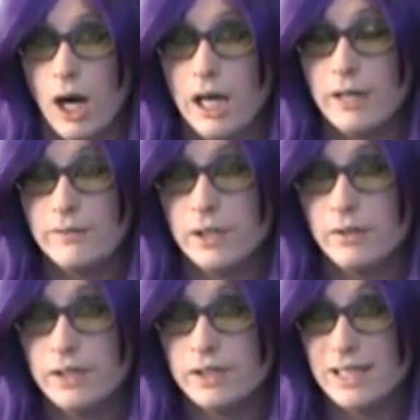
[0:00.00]
I have
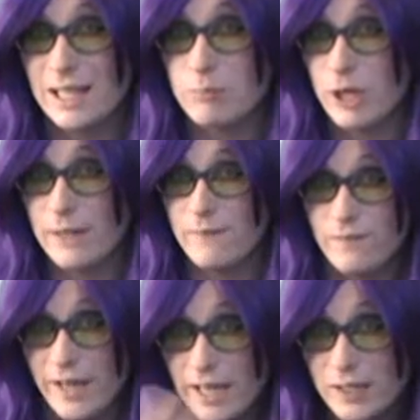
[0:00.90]
noticed that my
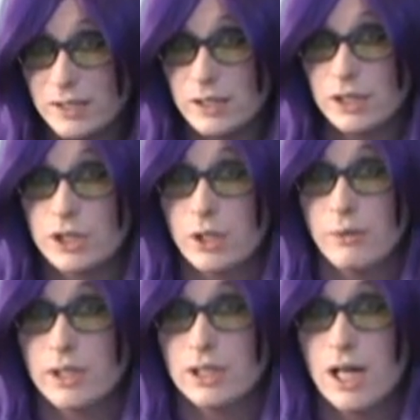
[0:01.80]
face is
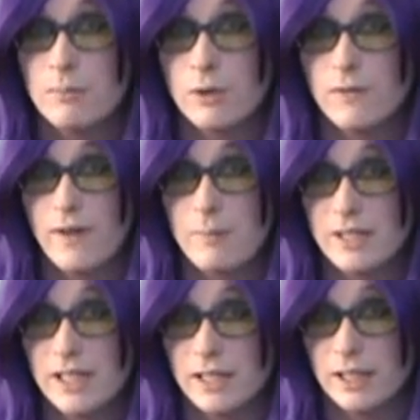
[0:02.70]
showing a lot more
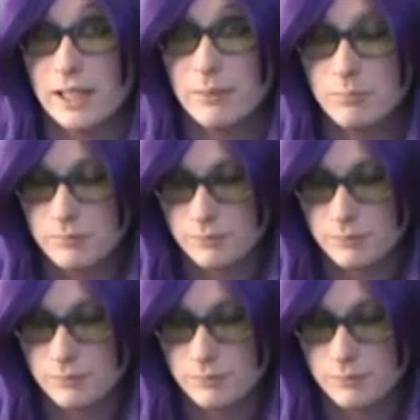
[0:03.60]
femininity.